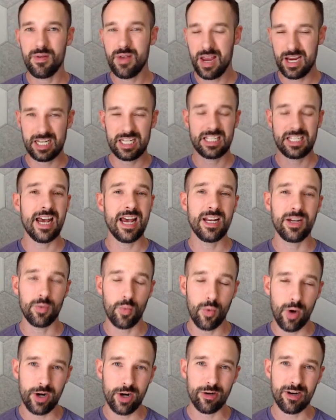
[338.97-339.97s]
extend
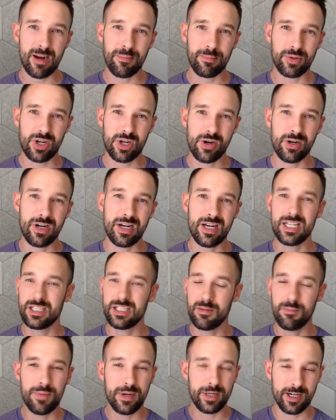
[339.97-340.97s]
wider opportunities
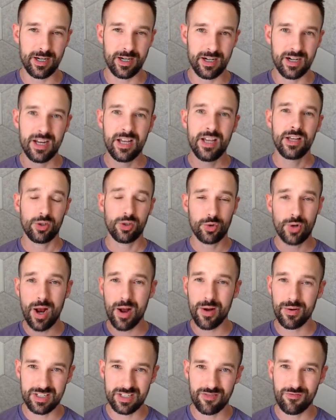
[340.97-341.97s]
to bigger
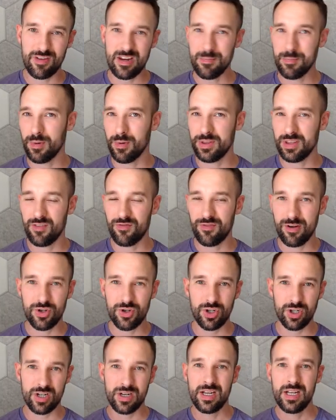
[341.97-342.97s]
crowds of people in the
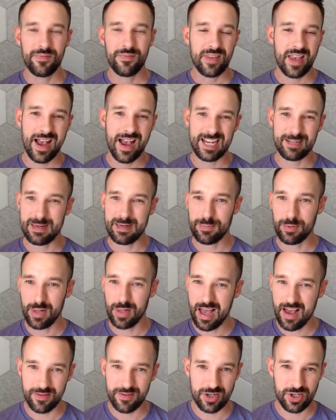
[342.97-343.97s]
future as people
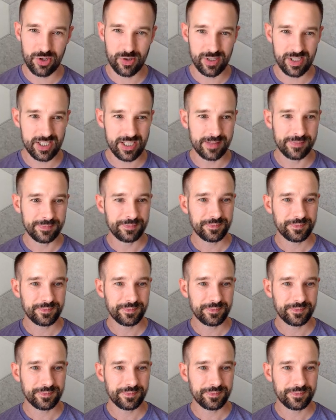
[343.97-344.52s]
have interest.